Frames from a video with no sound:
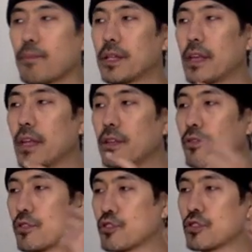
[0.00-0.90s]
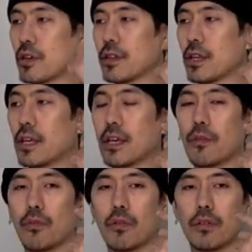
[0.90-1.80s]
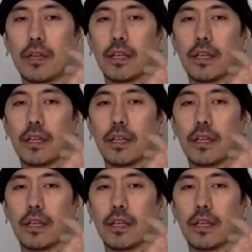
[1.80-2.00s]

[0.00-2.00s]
But then you, you start thinking, well,